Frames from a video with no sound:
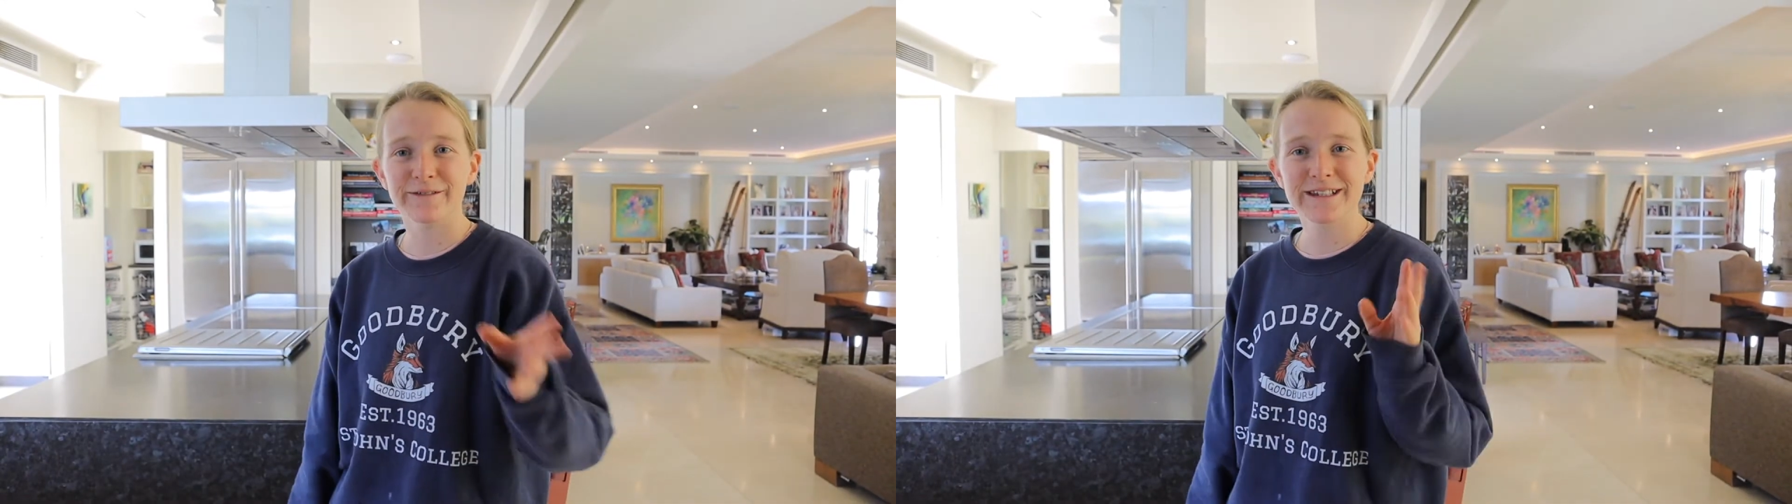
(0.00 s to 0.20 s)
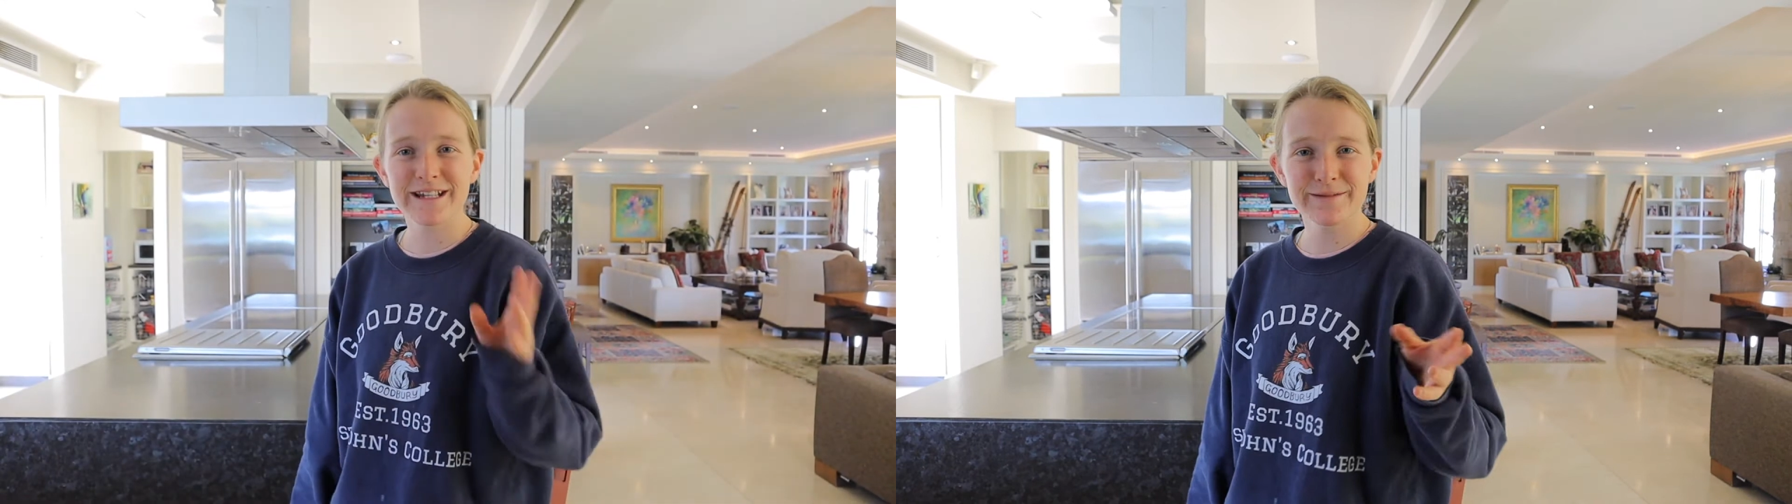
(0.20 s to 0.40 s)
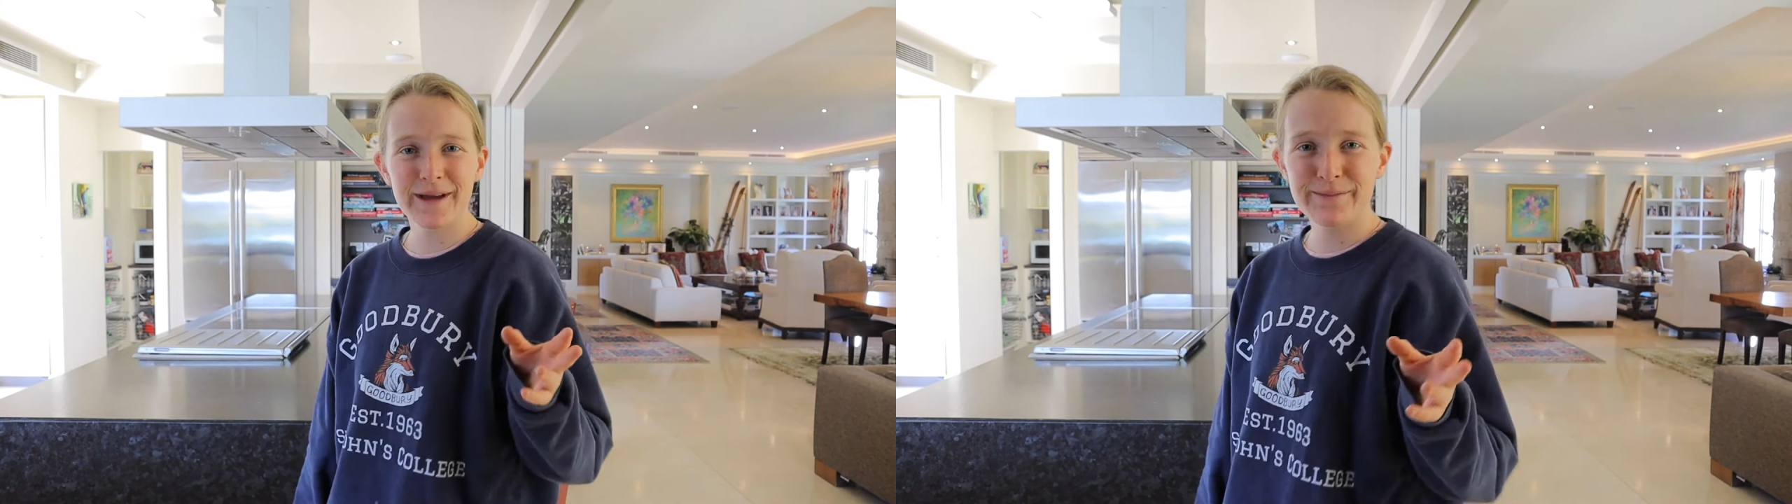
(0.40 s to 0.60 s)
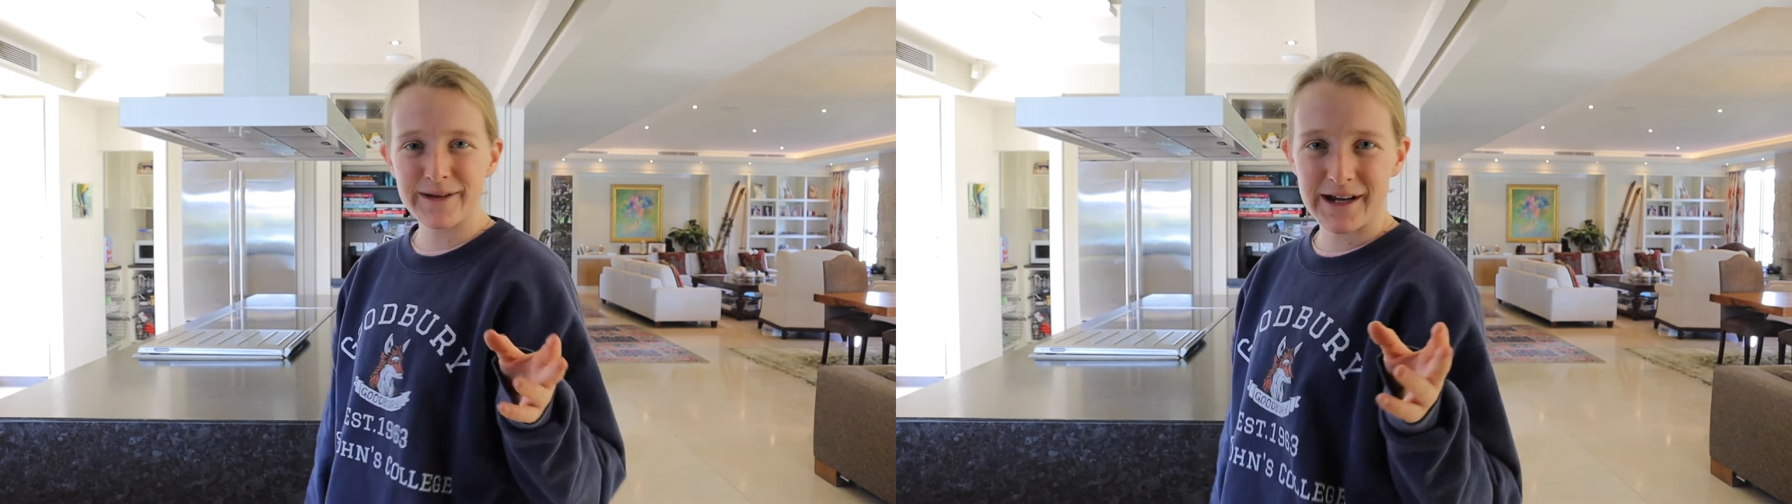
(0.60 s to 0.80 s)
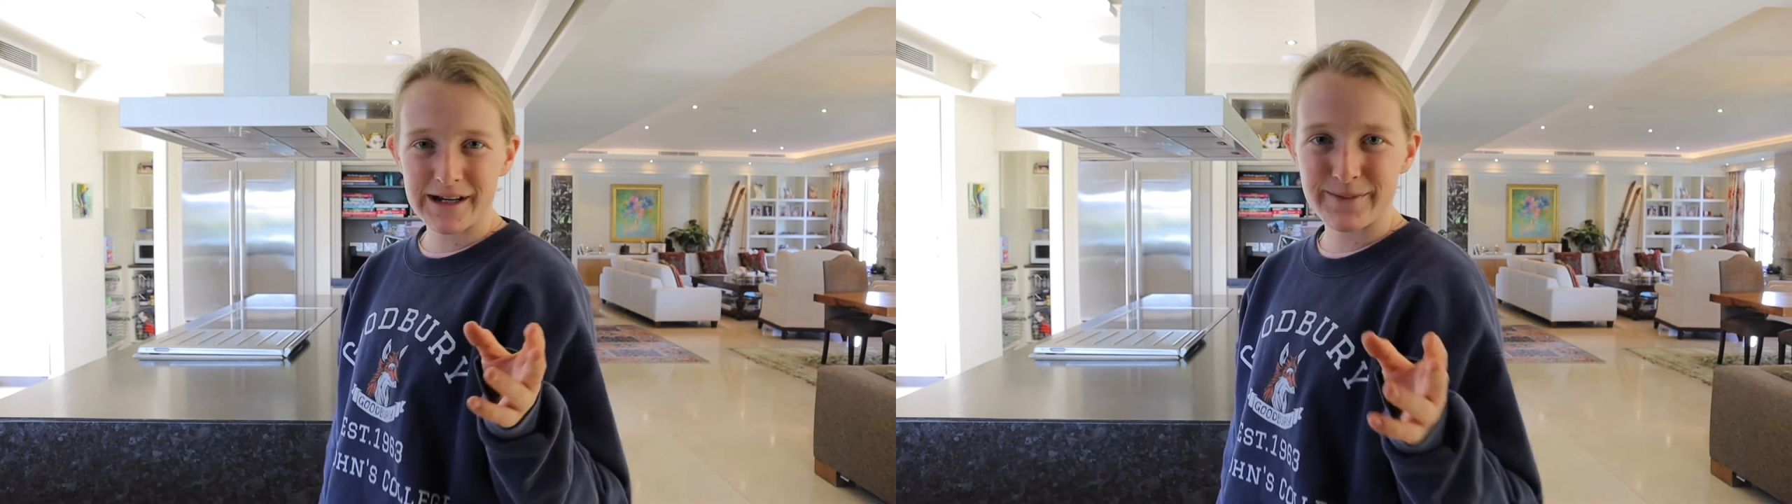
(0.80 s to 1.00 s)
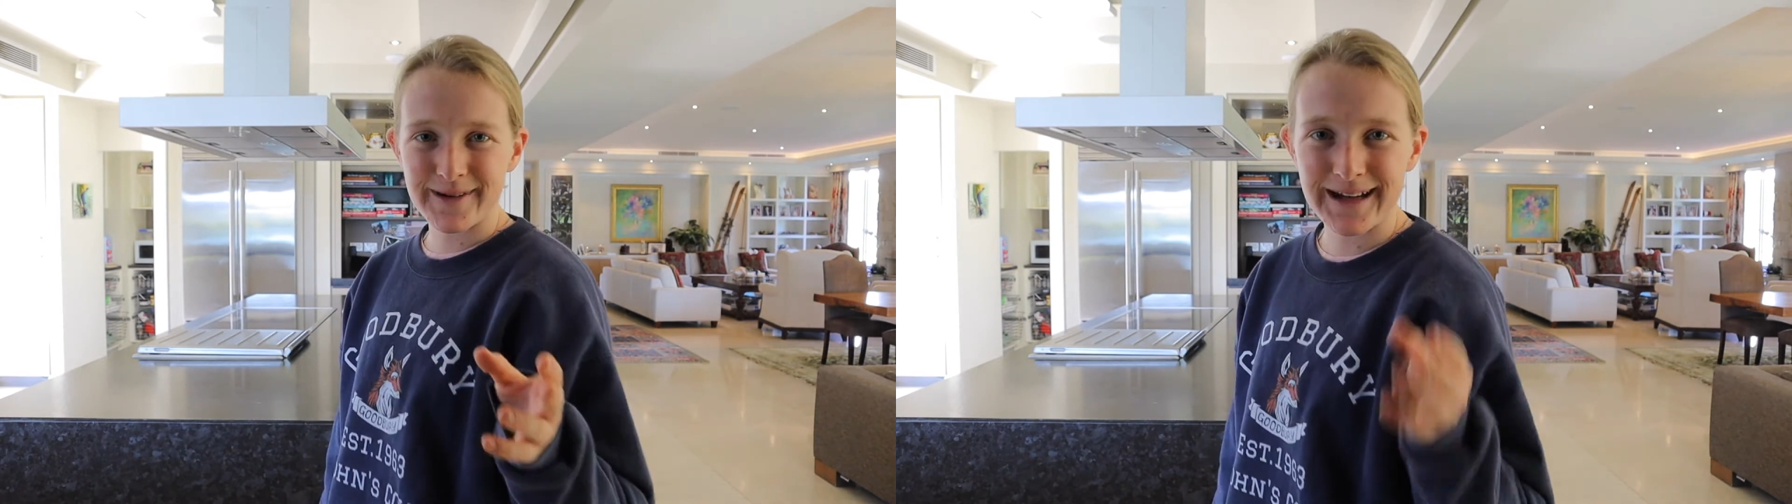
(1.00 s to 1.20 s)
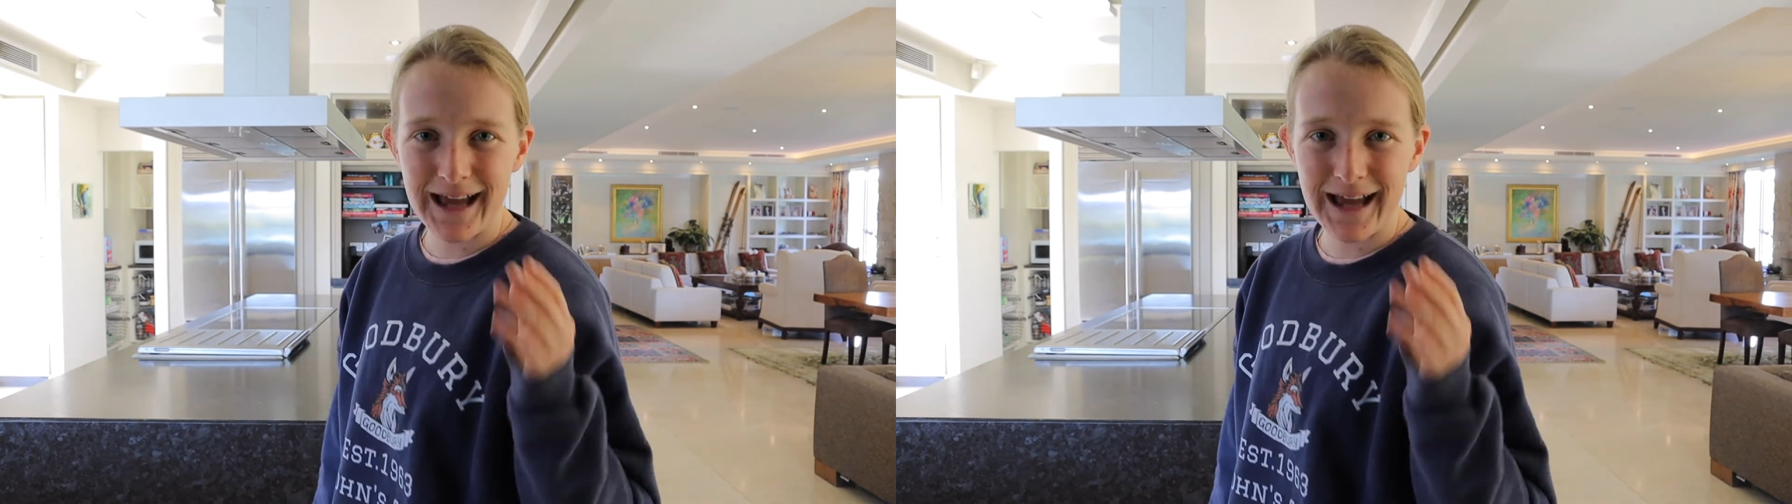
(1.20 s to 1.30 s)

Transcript: was gonna make banana bread.